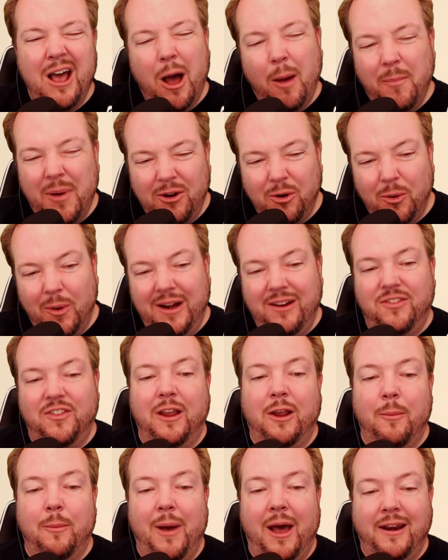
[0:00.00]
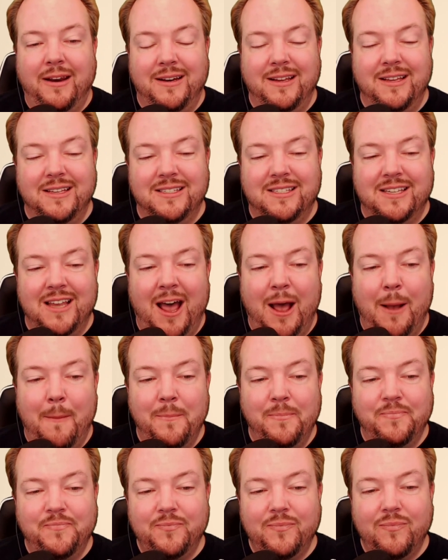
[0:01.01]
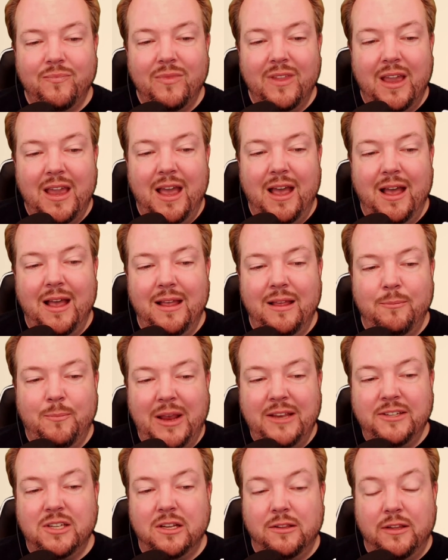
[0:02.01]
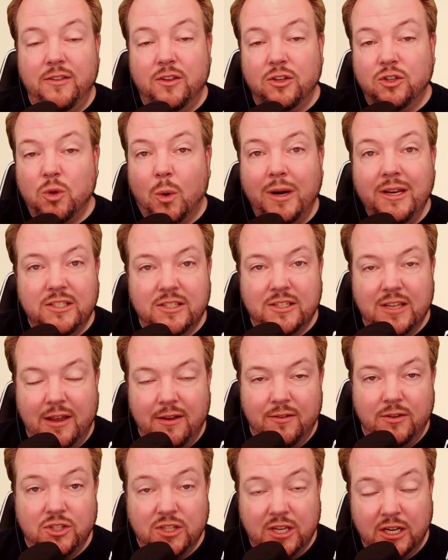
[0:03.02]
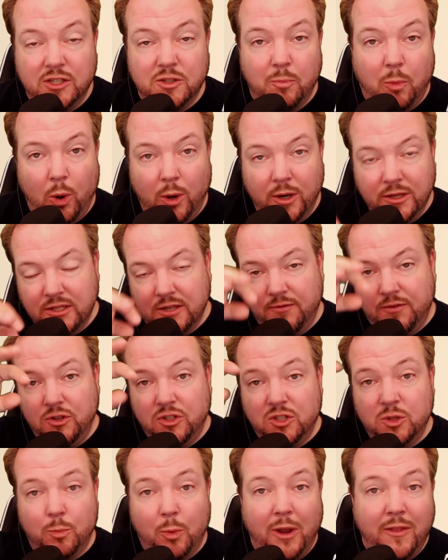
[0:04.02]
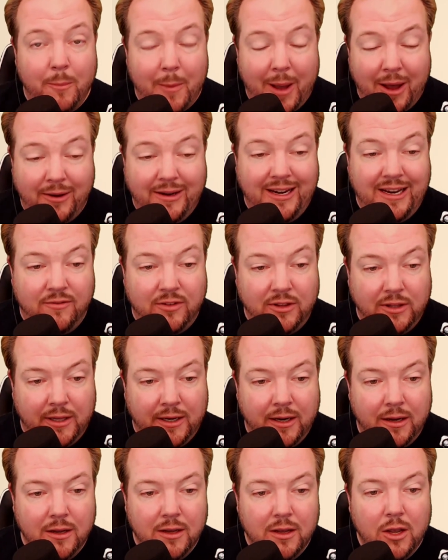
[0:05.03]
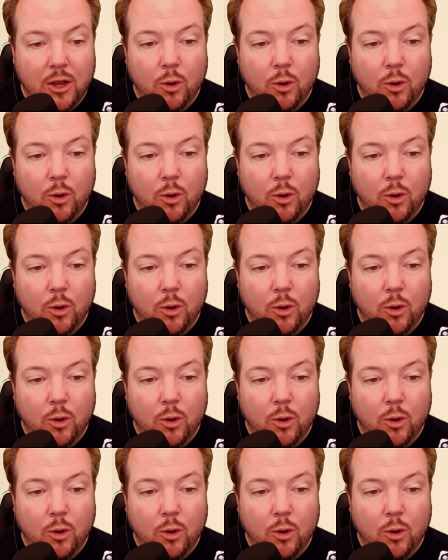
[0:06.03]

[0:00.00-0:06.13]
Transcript: A better way to think about it is basically the 26 points, if you spread them out evenly,